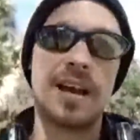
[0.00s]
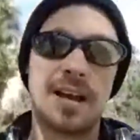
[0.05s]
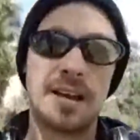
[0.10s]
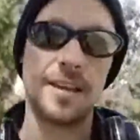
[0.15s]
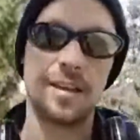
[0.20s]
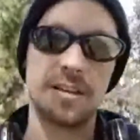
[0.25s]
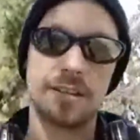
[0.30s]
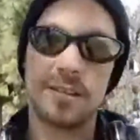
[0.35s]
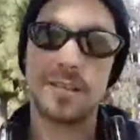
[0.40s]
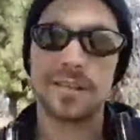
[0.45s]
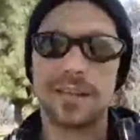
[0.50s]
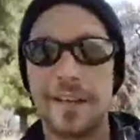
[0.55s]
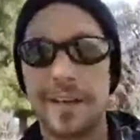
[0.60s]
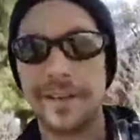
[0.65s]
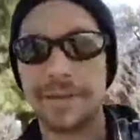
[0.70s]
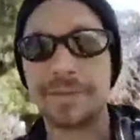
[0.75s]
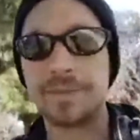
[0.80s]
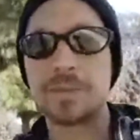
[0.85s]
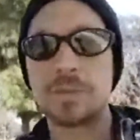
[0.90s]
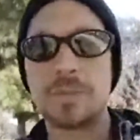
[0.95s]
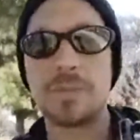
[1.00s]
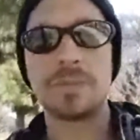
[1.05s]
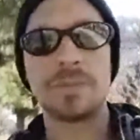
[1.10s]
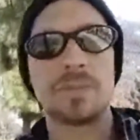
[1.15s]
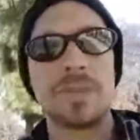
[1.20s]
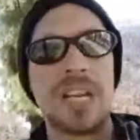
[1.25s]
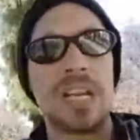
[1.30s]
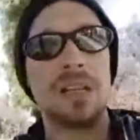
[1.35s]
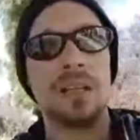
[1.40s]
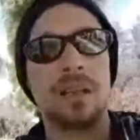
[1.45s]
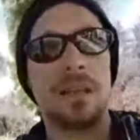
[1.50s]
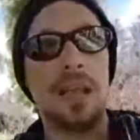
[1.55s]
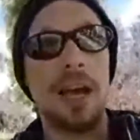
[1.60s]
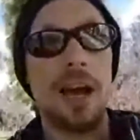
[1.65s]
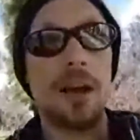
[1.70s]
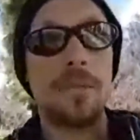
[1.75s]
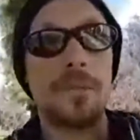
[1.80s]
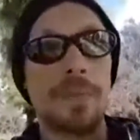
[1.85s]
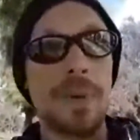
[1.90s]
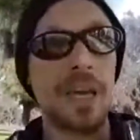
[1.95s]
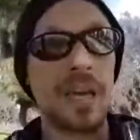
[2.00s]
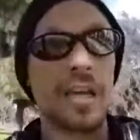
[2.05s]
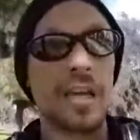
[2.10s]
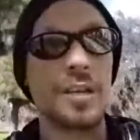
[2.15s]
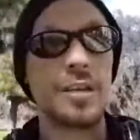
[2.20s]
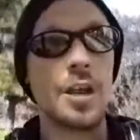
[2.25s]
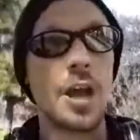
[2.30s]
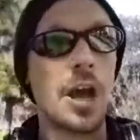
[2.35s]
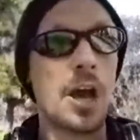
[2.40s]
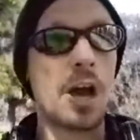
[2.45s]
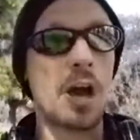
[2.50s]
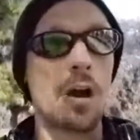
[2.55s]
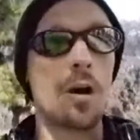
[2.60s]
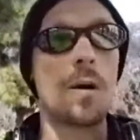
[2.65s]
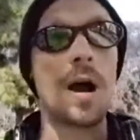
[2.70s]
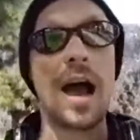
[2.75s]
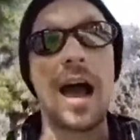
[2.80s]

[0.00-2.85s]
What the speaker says: he's not guilty? Let me know.